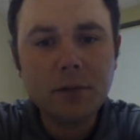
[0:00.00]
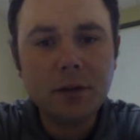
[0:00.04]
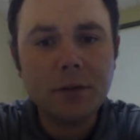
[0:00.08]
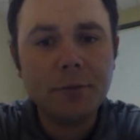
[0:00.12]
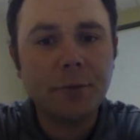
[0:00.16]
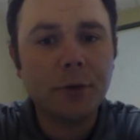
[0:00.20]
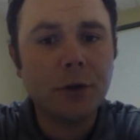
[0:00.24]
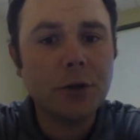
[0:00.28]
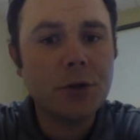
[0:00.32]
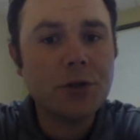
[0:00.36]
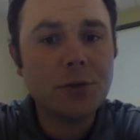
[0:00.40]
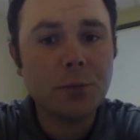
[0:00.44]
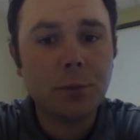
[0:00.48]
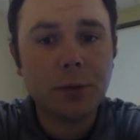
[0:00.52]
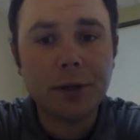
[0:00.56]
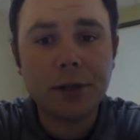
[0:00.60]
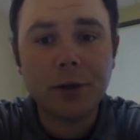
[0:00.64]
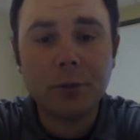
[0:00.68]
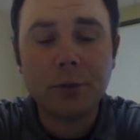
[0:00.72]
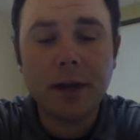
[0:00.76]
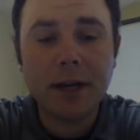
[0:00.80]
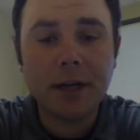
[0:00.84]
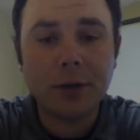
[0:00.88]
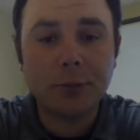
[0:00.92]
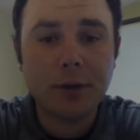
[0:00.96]
First, we're going to
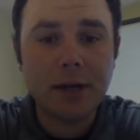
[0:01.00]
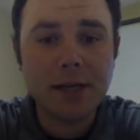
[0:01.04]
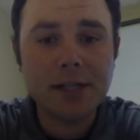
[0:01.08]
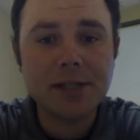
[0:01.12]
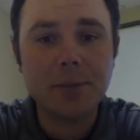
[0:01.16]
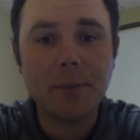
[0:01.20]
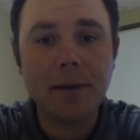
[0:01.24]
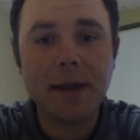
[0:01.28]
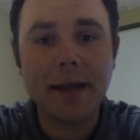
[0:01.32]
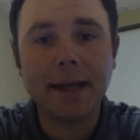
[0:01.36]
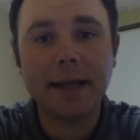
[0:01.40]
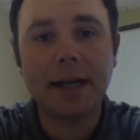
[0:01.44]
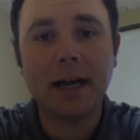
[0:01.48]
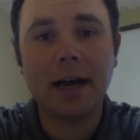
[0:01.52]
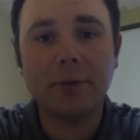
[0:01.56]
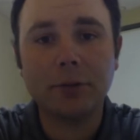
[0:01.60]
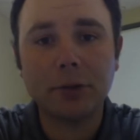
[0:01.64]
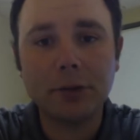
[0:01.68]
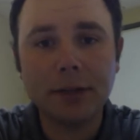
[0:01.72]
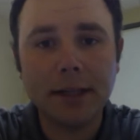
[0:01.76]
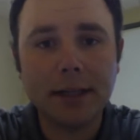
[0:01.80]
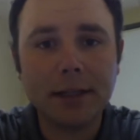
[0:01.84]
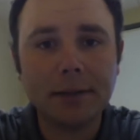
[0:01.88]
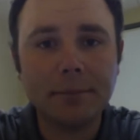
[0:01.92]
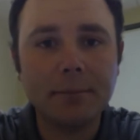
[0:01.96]
write a resume and cover
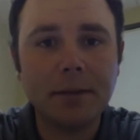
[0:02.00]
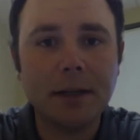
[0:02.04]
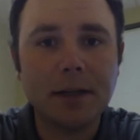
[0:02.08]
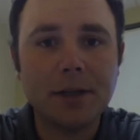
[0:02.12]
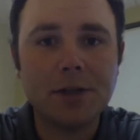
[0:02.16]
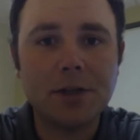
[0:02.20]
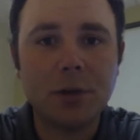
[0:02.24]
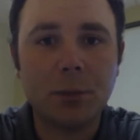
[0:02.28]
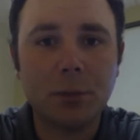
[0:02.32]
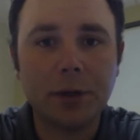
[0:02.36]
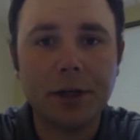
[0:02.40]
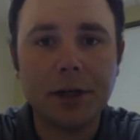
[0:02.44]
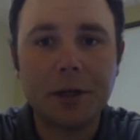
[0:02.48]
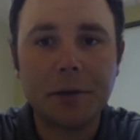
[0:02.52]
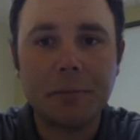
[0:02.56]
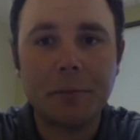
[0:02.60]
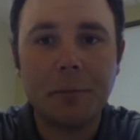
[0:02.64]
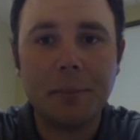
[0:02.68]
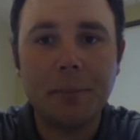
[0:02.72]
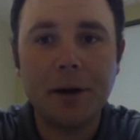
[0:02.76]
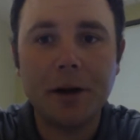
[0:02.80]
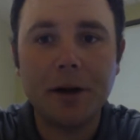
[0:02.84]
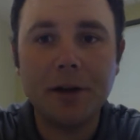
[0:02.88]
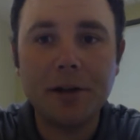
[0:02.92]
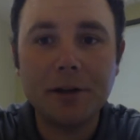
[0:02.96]
letter, and so we're going to
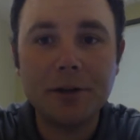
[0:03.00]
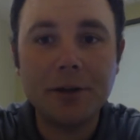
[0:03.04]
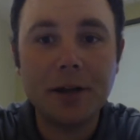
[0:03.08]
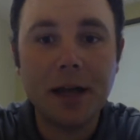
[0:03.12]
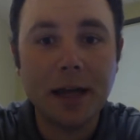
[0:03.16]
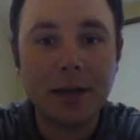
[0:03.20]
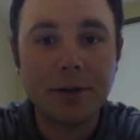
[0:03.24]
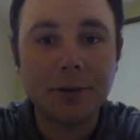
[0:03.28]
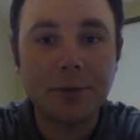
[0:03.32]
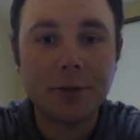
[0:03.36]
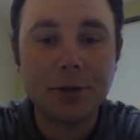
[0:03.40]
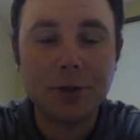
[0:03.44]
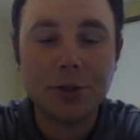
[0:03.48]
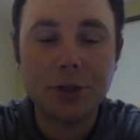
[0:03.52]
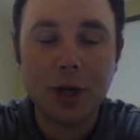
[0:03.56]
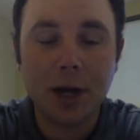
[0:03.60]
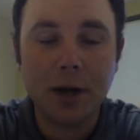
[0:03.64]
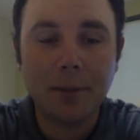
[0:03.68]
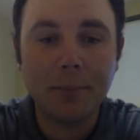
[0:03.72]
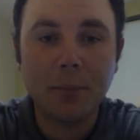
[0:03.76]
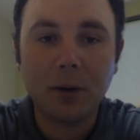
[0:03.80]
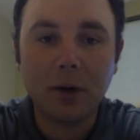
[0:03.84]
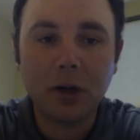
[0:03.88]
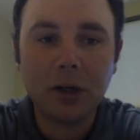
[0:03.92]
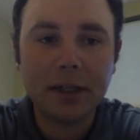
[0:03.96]
prepare you to enter the
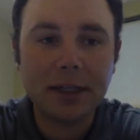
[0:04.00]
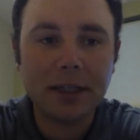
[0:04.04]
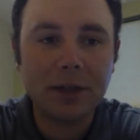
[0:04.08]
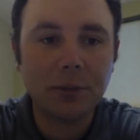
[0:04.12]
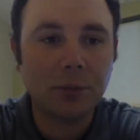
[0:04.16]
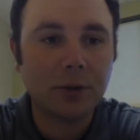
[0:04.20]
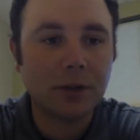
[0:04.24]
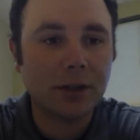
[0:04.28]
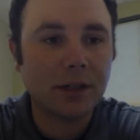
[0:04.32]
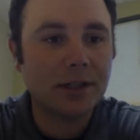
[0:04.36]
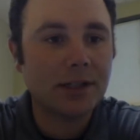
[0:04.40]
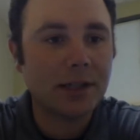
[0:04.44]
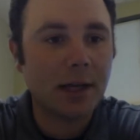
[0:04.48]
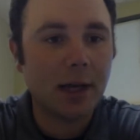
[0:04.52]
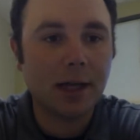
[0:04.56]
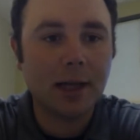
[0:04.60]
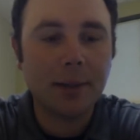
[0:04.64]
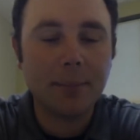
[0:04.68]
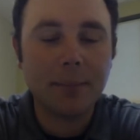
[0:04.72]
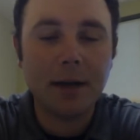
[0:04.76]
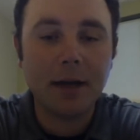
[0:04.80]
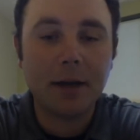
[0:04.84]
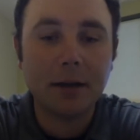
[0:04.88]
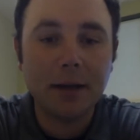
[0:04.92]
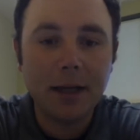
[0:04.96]
job market, and we're going to talk
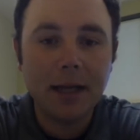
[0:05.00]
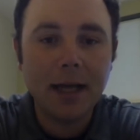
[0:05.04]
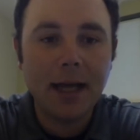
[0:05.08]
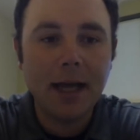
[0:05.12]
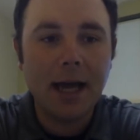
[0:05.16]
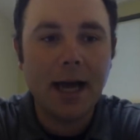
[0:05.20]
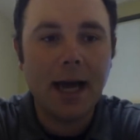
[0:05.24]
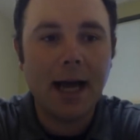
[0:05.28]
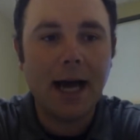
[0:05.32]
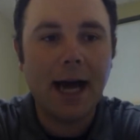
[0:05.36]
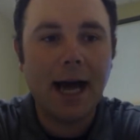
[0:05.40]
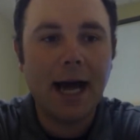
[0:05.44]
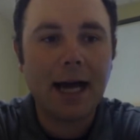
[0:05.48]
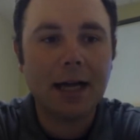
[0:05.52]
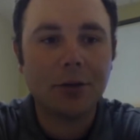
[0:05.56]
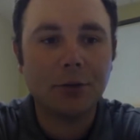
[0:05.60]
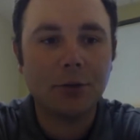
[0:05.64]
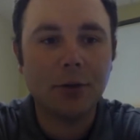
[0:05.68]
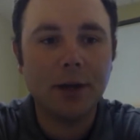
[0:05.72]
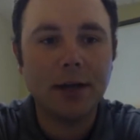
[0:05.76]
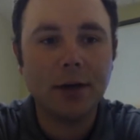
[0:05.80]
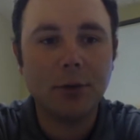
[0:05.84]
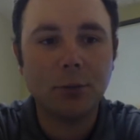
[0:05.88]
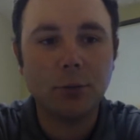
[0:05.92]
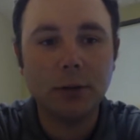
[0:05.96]
about how to
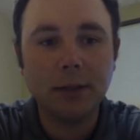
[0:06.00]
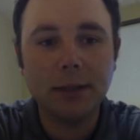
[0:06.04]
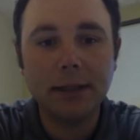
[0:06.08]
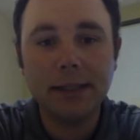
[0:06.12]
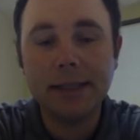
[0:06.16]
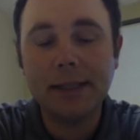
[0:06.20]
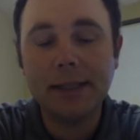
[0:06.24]
write a really